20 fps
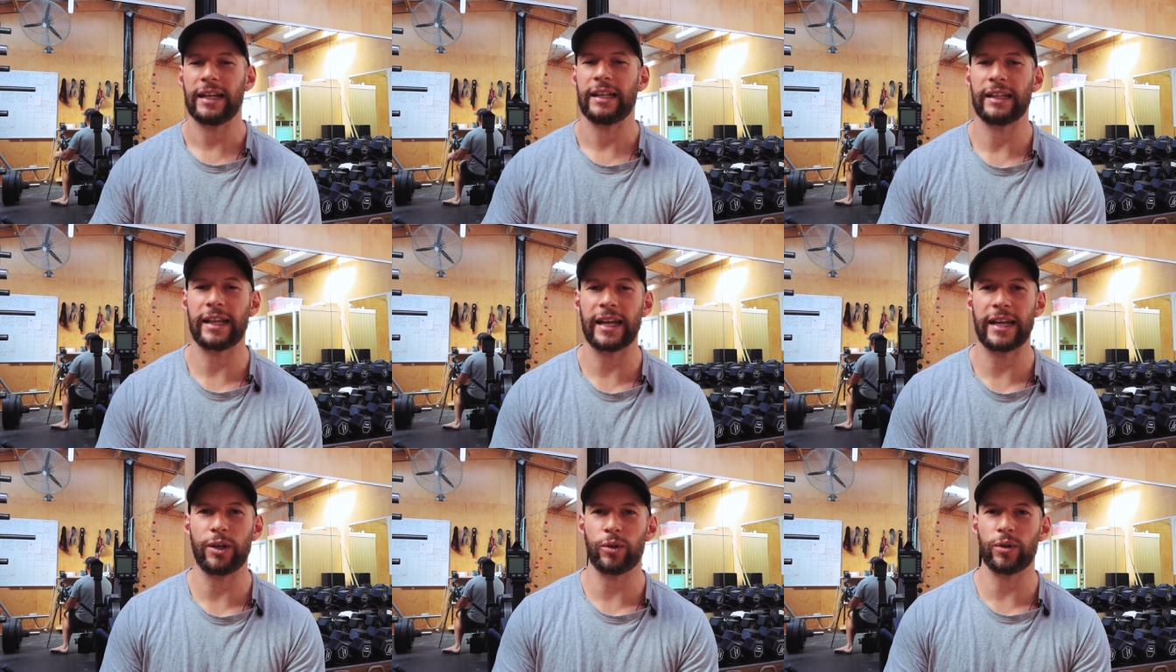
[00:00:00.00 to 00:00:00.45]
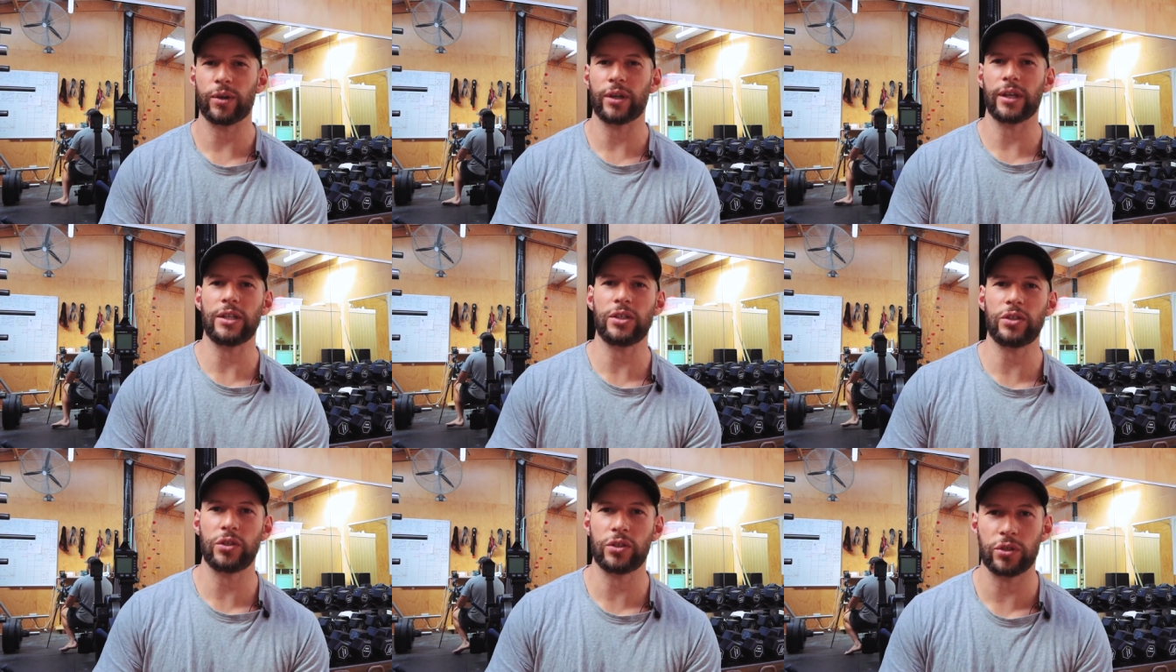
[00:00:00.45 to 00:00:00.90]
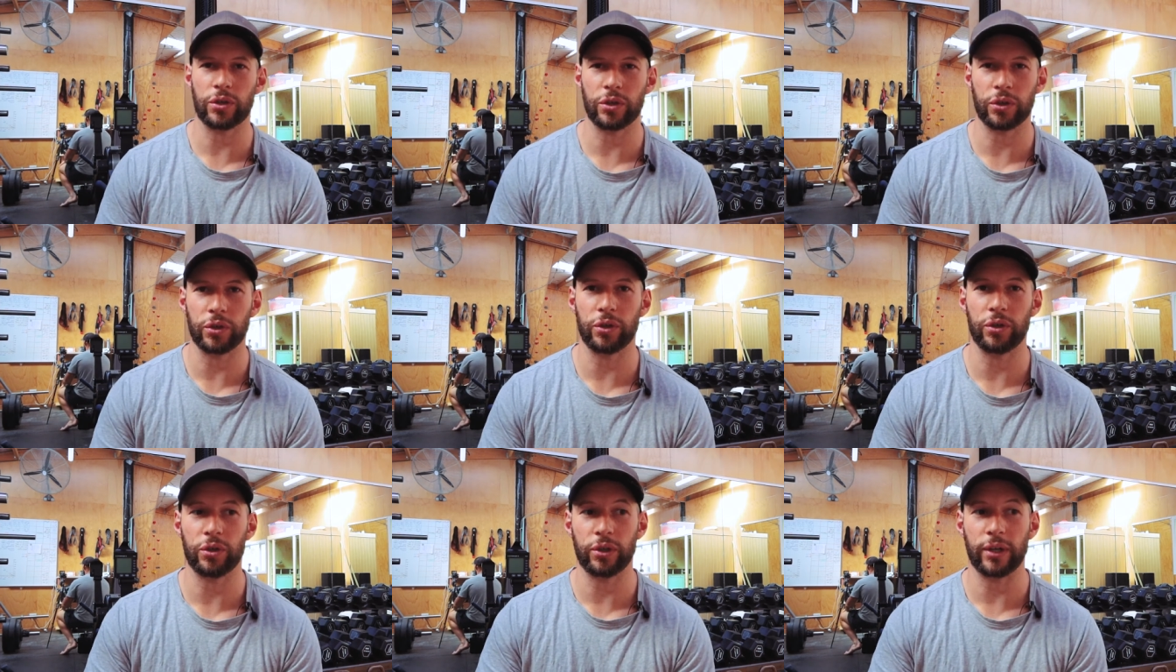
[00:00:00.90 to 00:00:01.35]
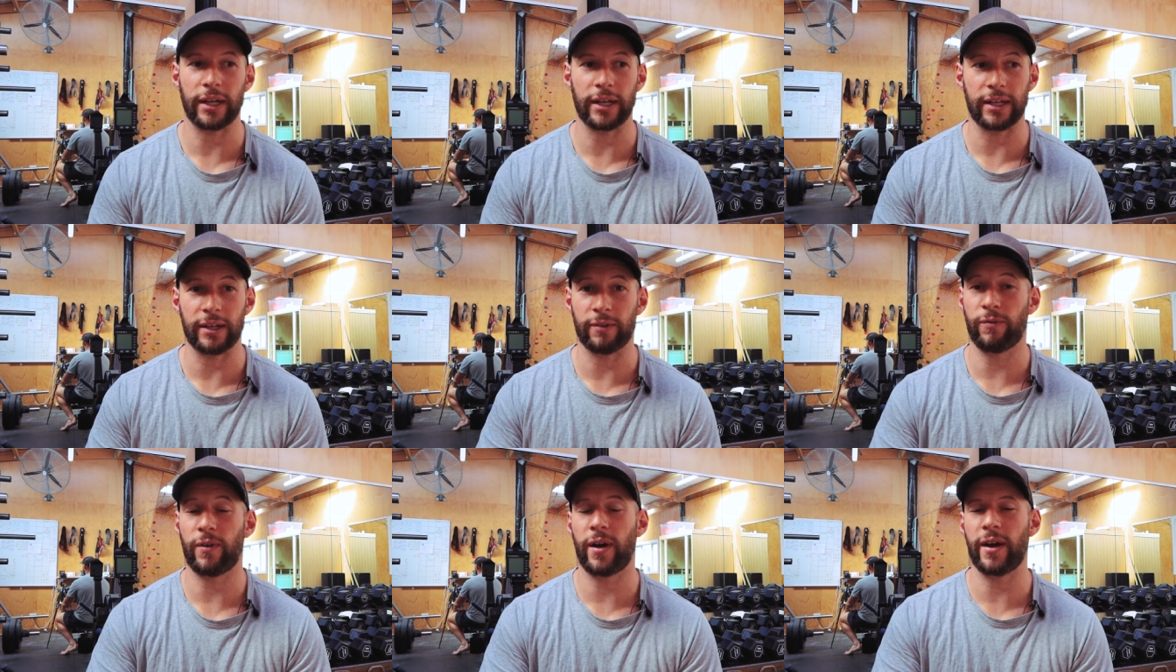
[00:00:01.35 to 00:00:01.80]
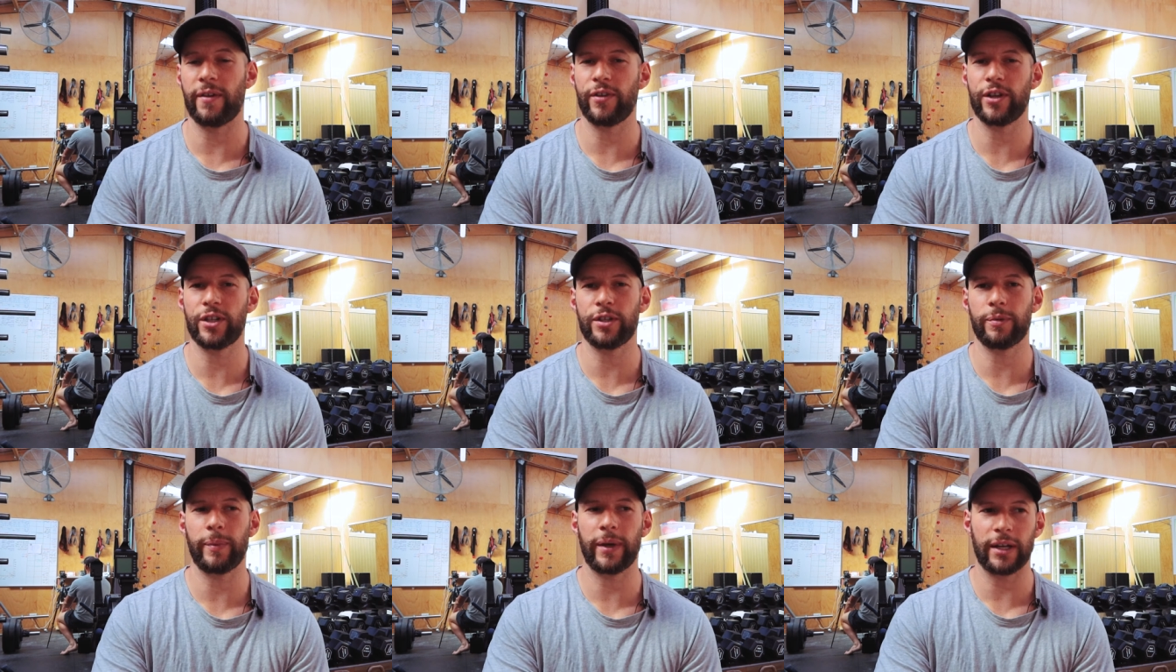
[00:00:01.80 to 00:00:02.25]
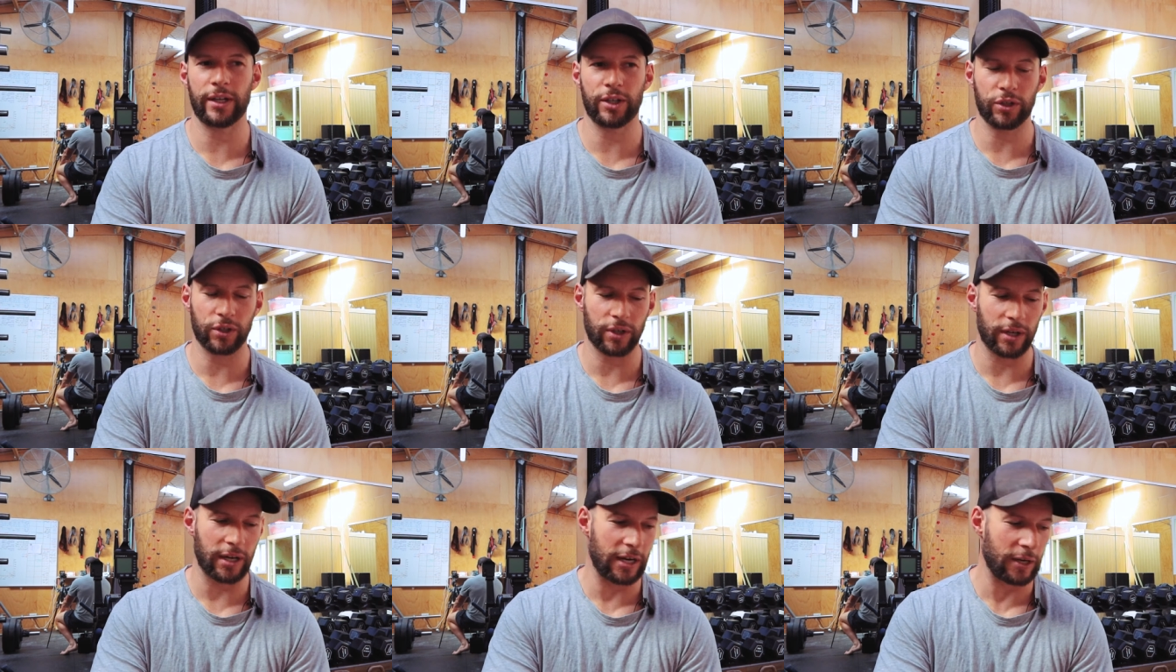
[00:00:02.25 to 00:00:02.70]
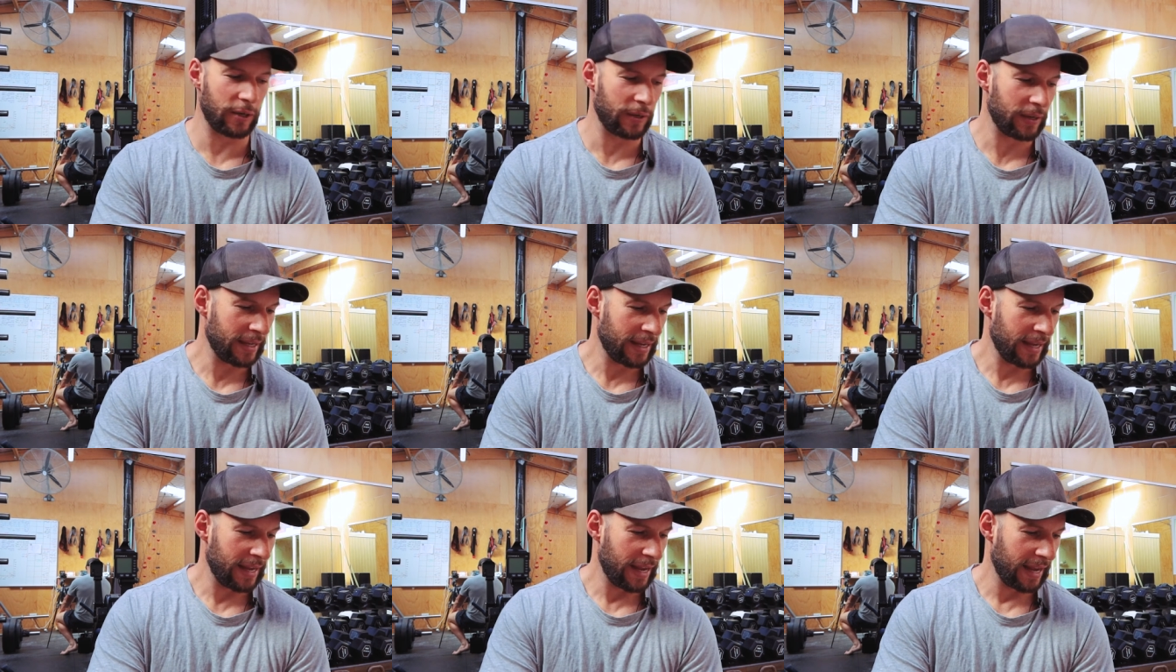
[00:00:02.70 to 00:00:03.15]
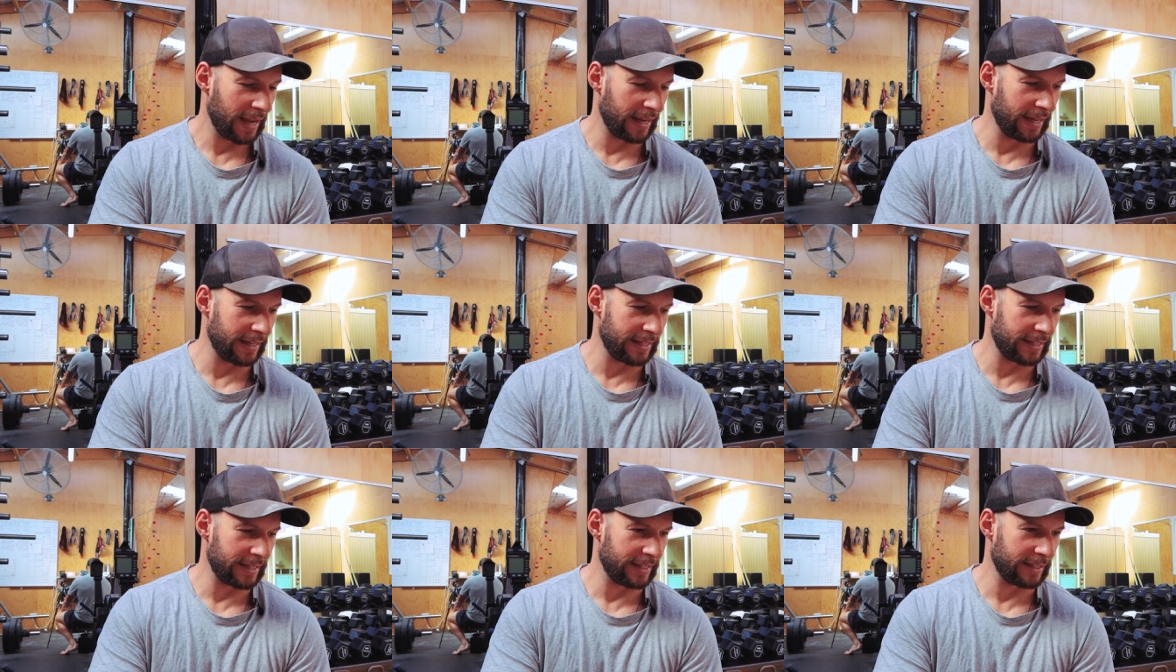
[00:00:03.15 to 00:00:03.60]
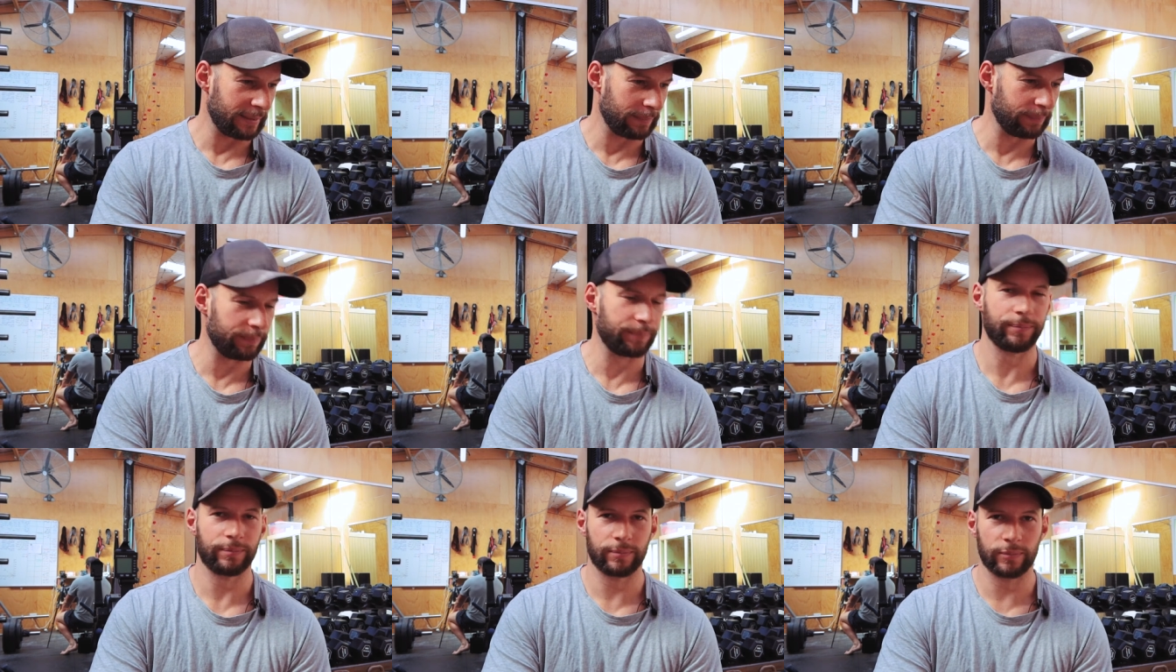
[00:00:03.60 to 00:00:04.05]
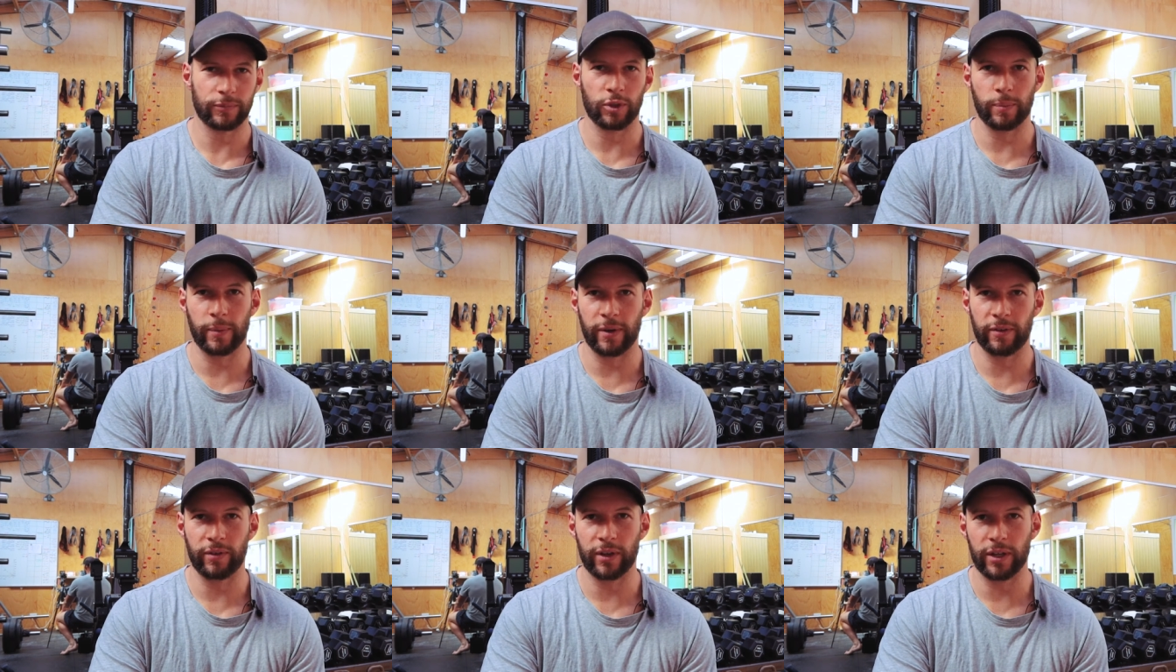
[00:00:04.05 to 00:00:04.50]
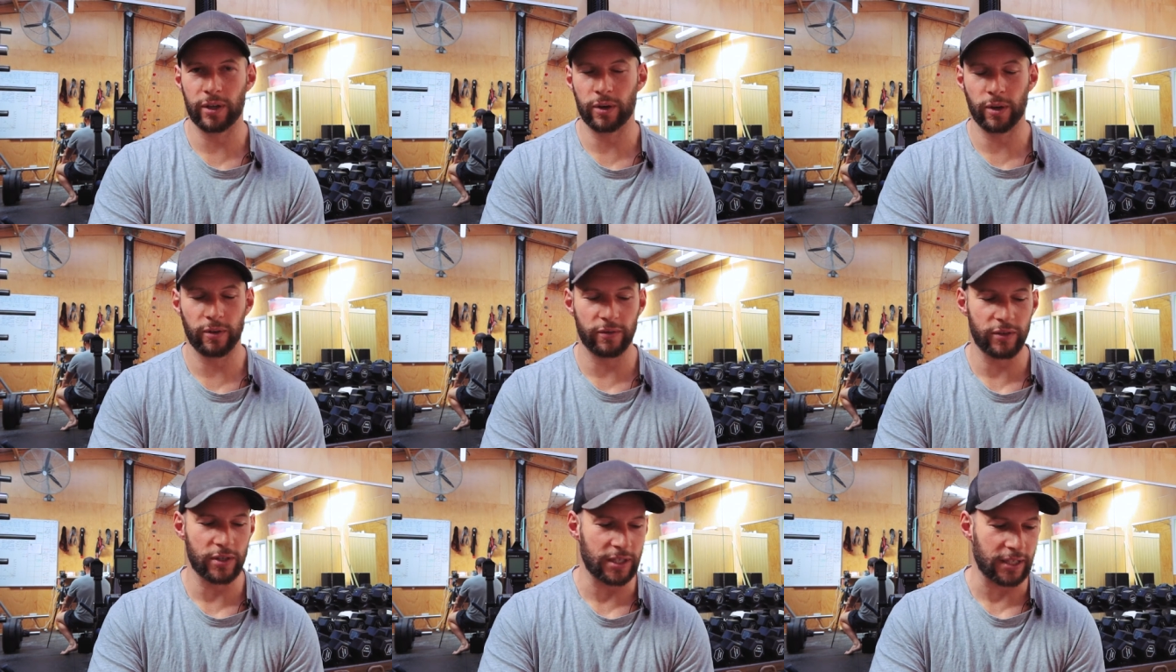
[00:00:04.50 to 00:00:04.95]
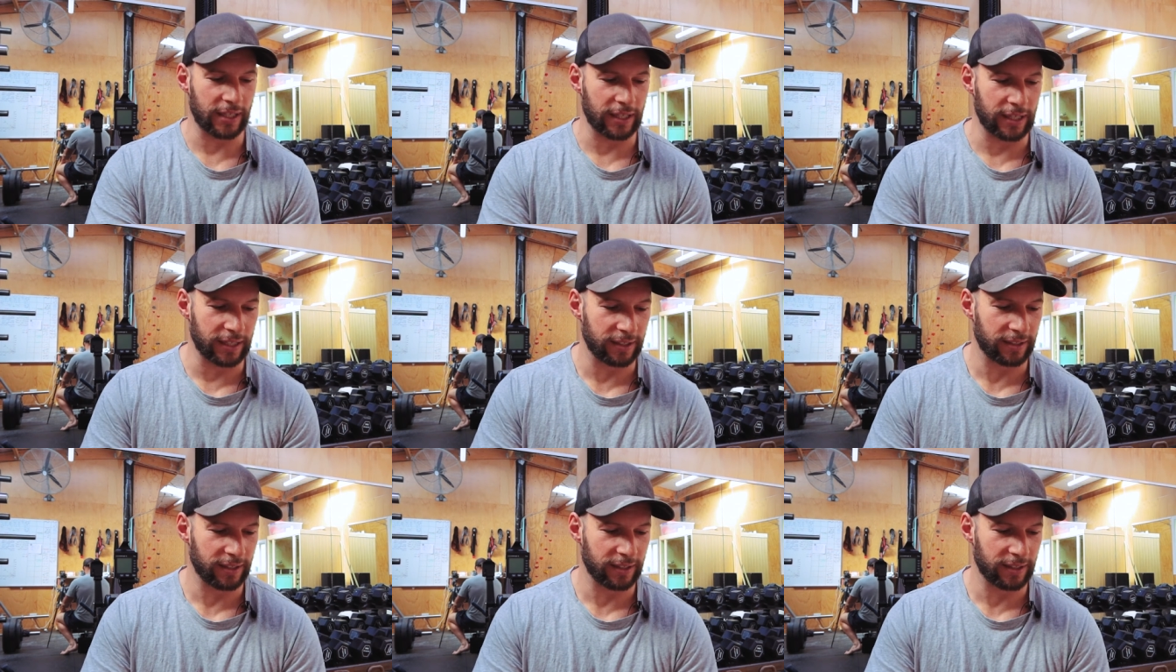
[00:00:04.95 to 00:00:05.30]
late August, do a 500 meter trial, and um, do my video, obviously.